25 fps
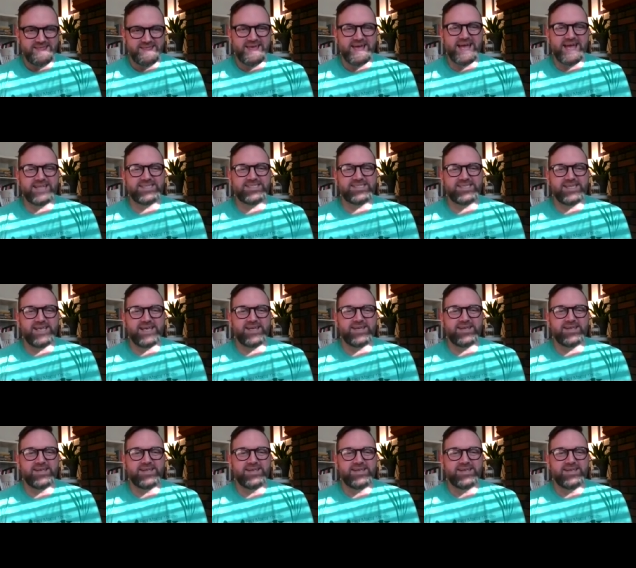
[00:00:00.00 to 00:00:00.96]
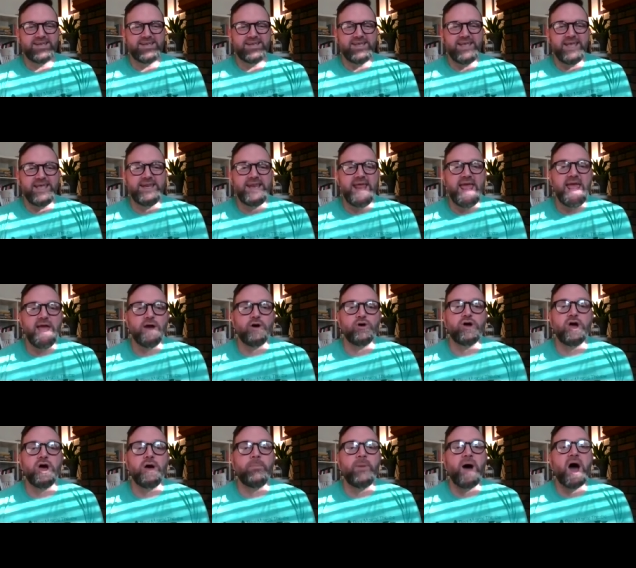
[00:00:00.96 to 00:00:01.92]
That's it.
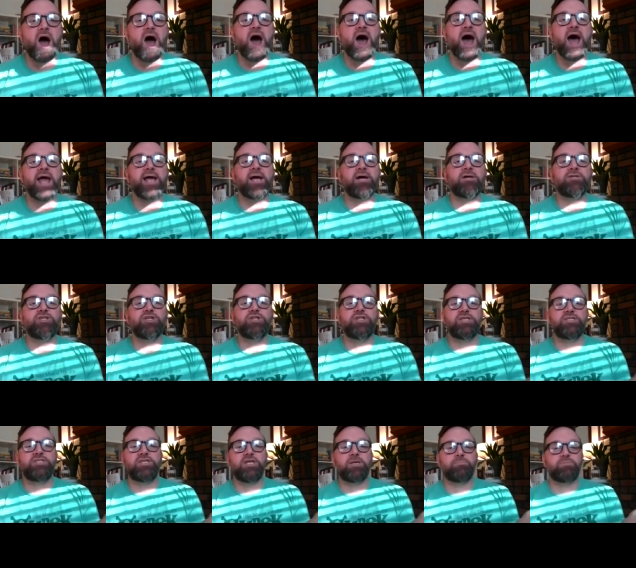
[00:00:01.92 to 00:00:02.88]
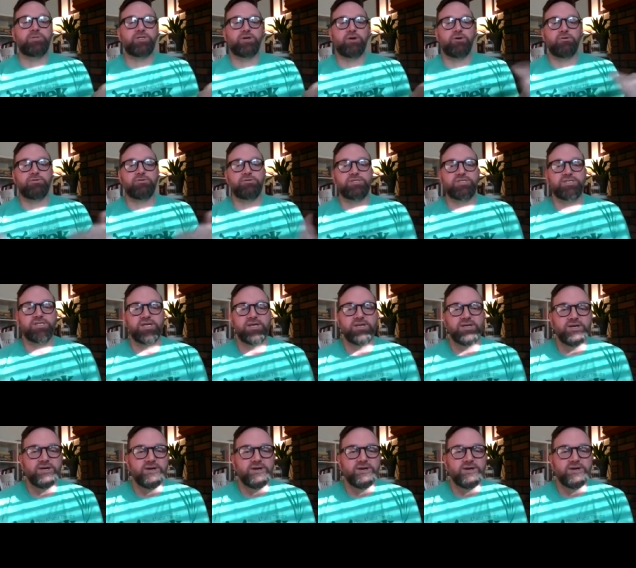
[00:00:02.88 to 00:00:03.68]
Inhale, come high onto the tiptoes,